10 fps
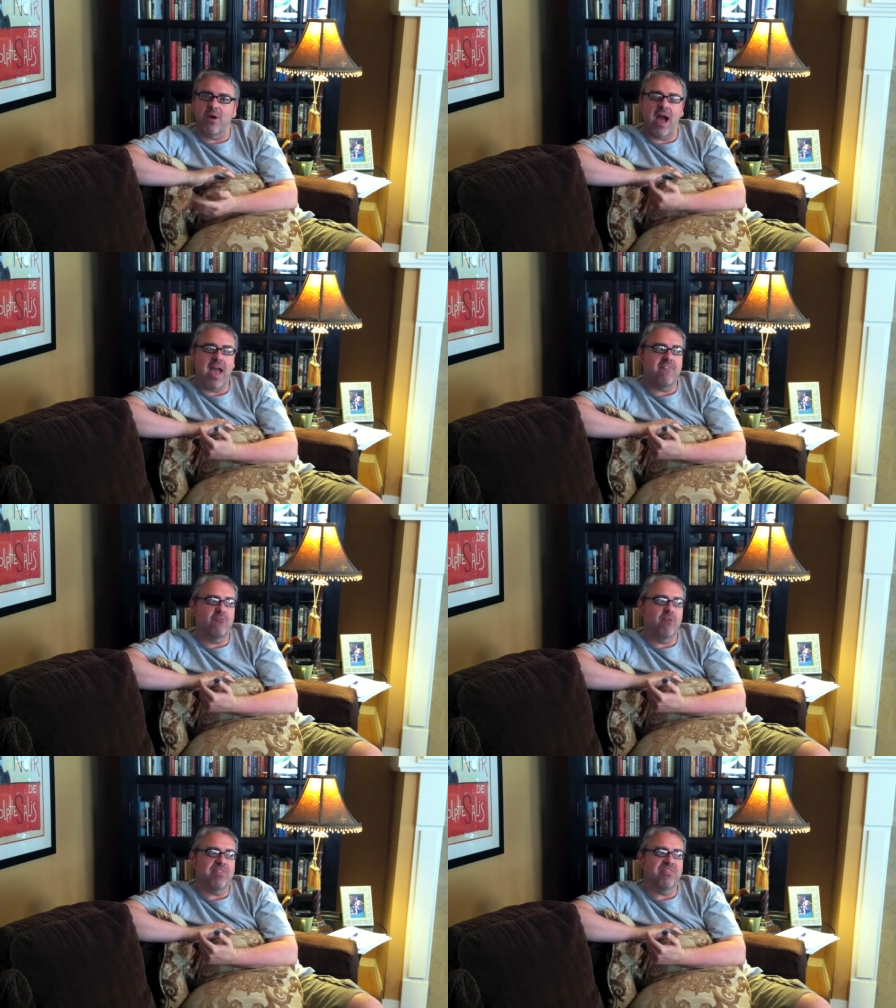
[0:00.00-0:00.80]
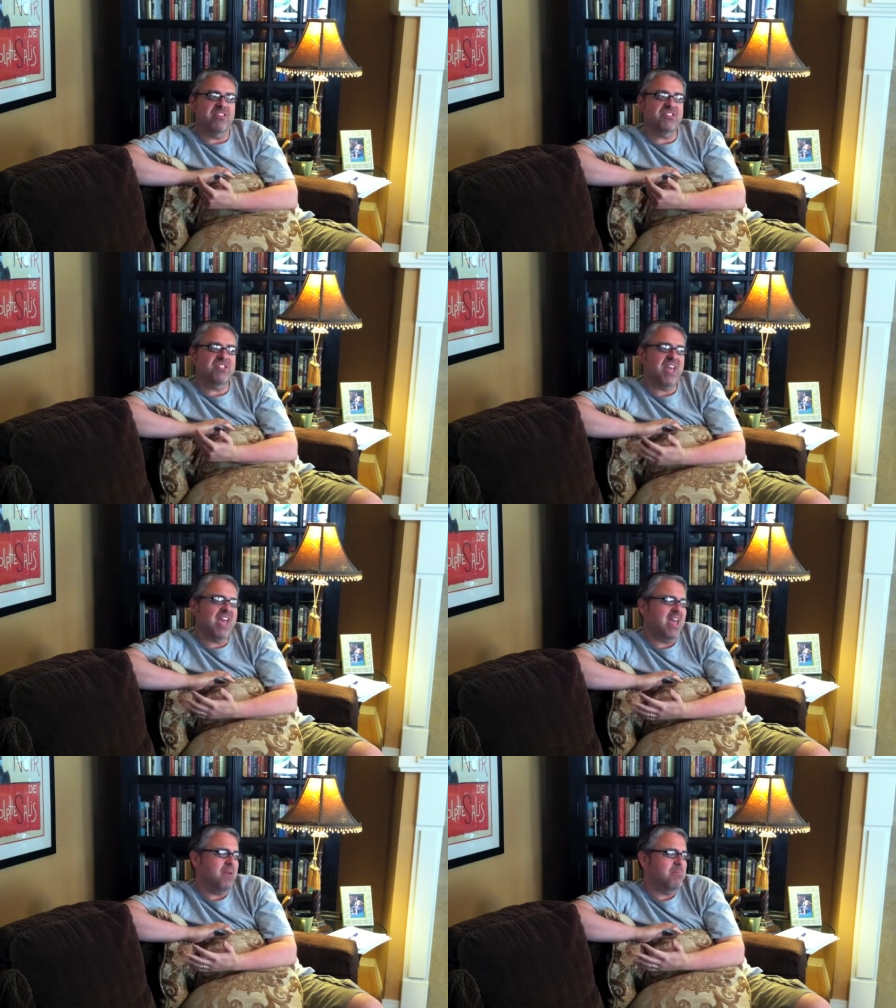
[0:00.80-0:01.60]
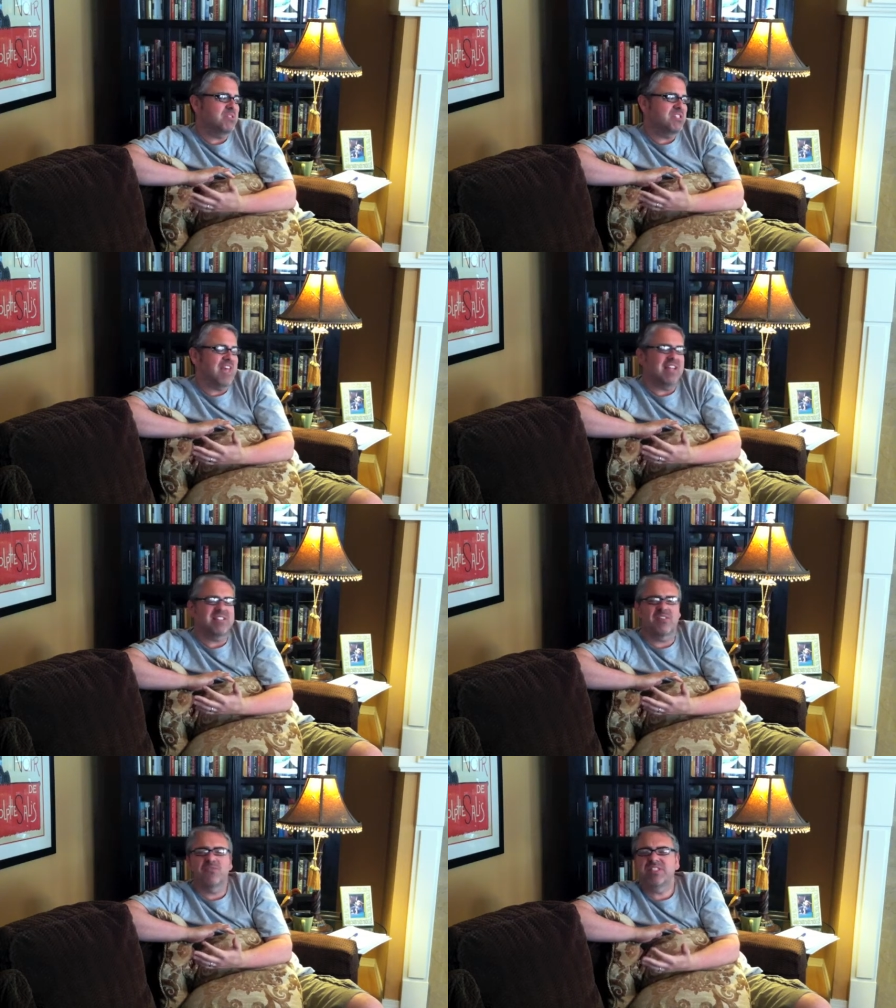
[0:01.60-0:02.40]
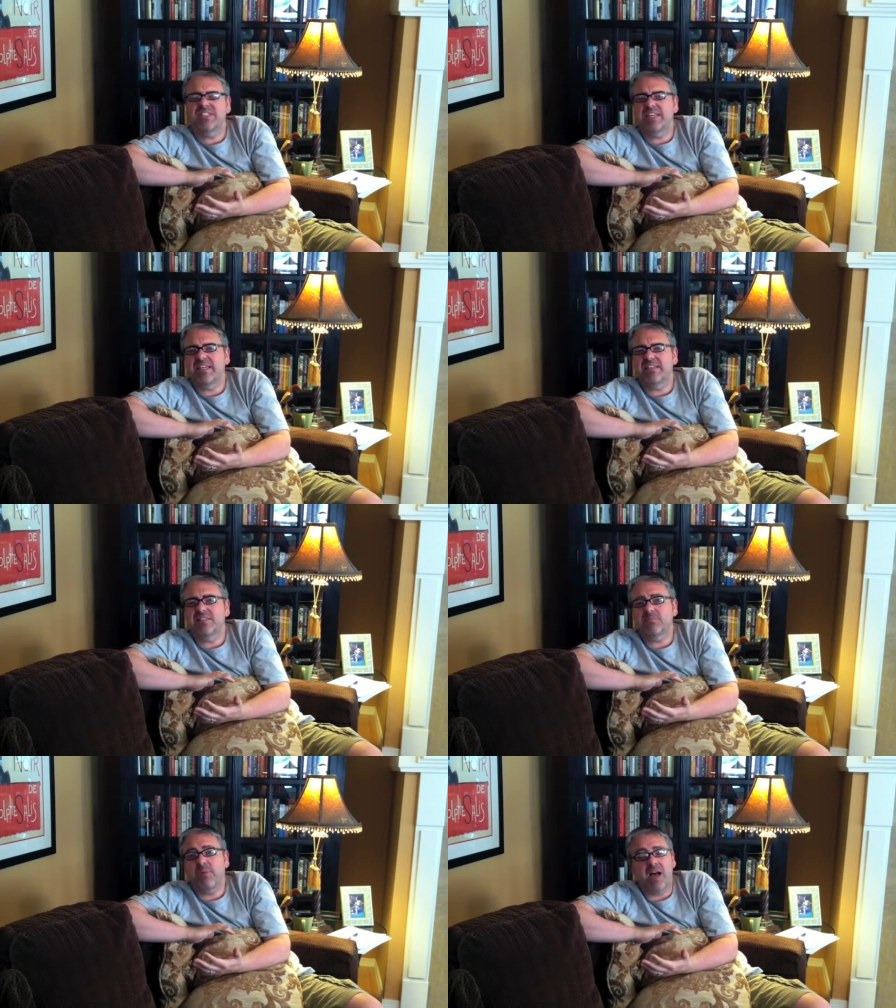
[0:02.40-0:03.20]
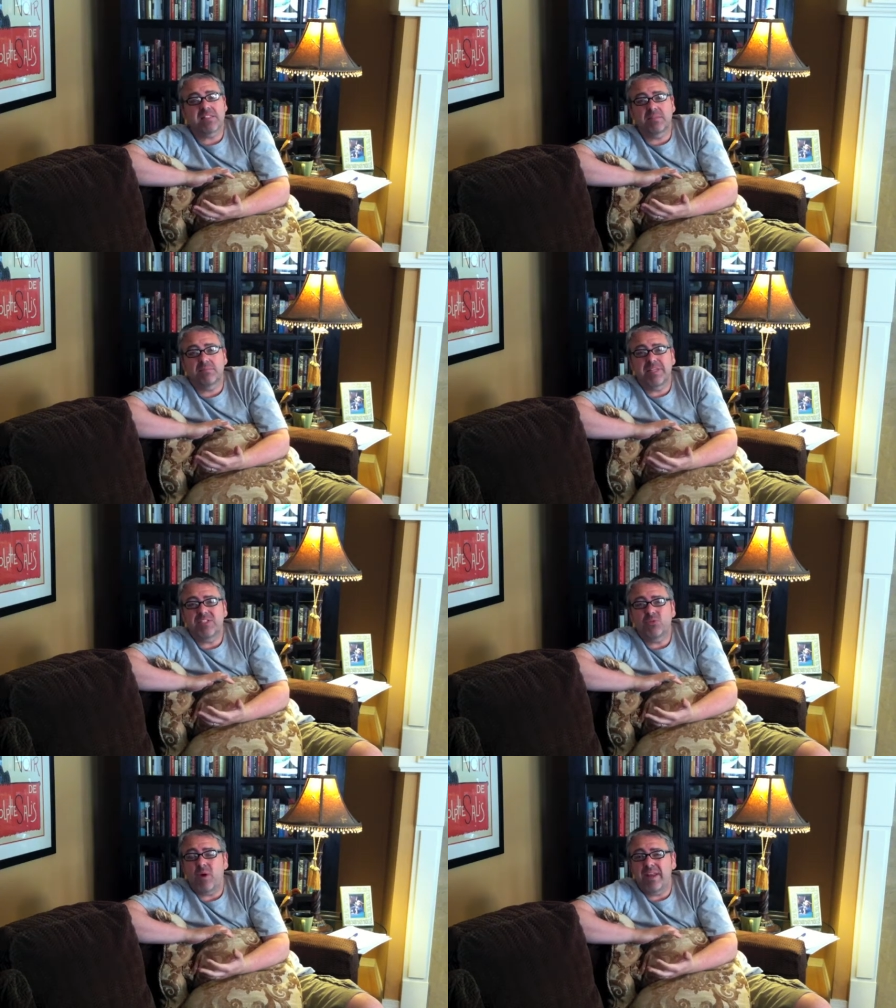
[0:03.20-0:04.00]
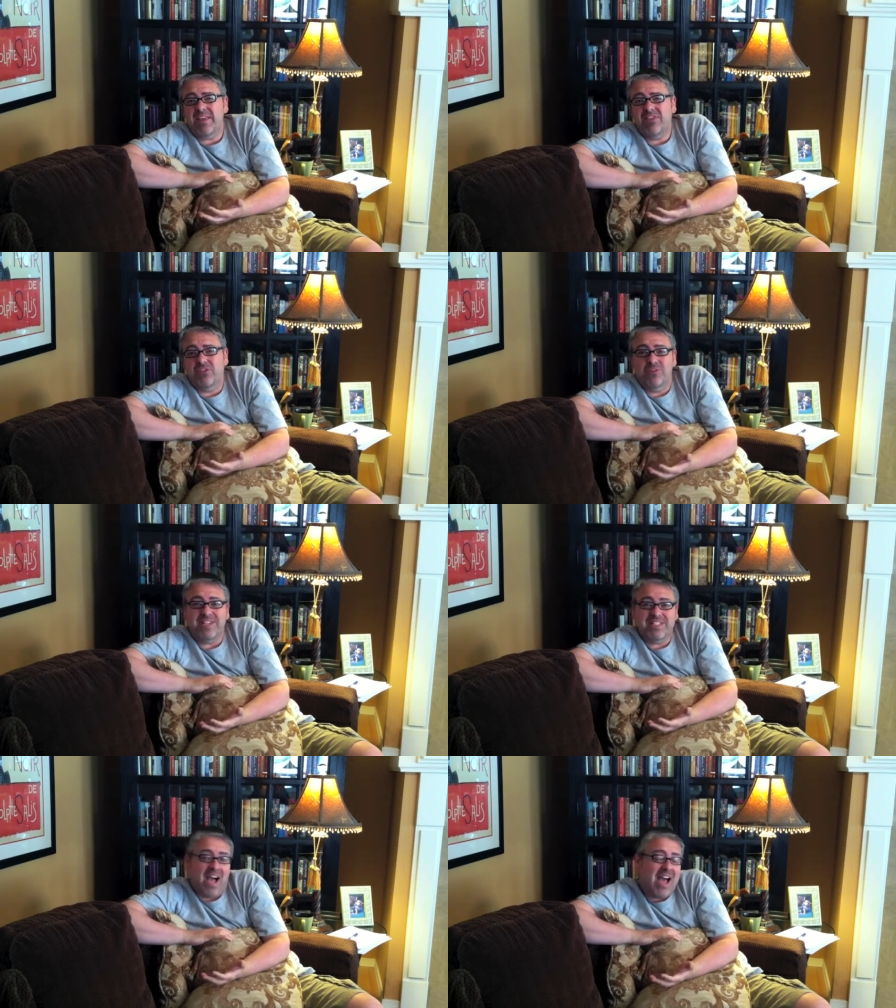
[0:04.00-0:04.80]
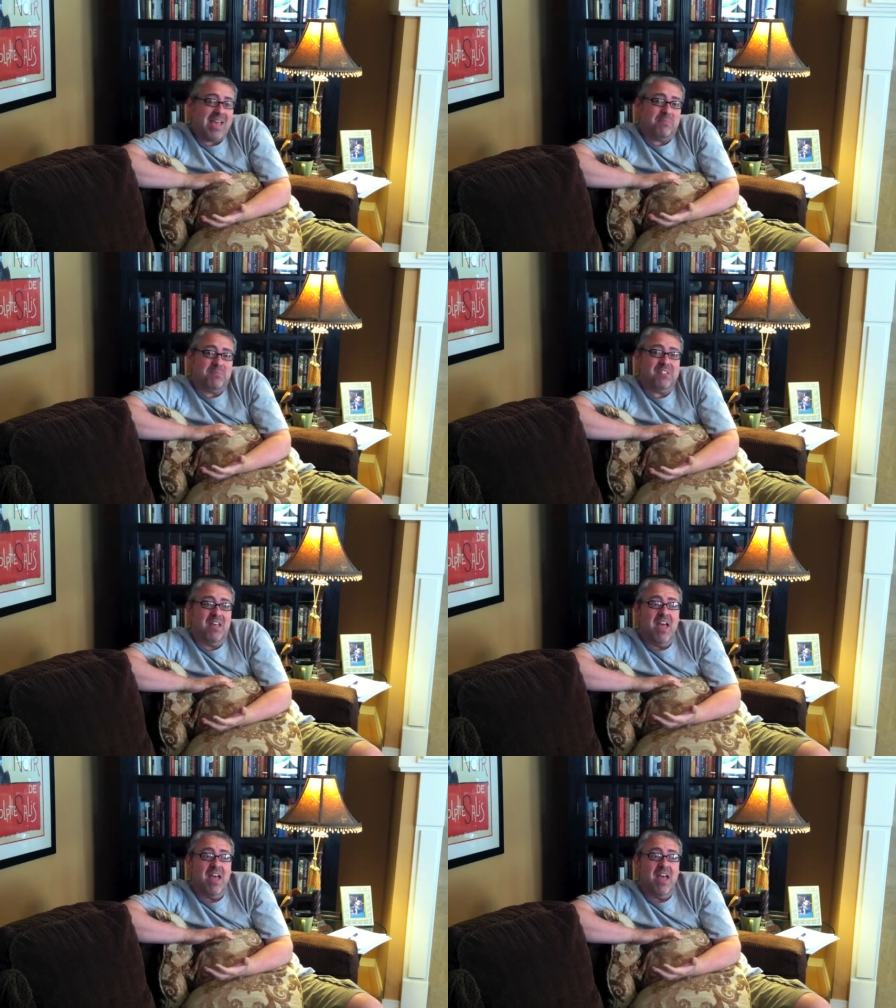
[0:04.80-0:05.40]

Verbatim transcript: I've written the same sets of scenes possibly 20, 30 times